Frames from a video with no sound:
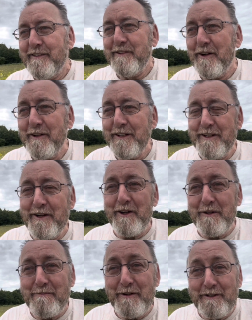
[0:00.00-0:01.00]

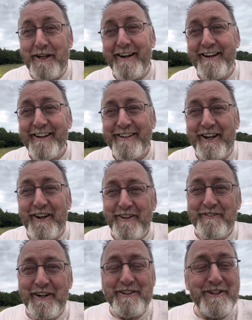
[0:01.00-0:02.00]
99% of the time
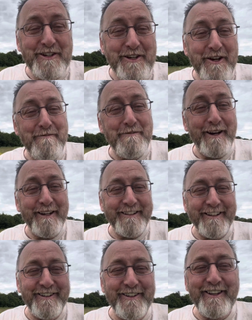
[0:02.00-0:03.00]
they're stupid ideas.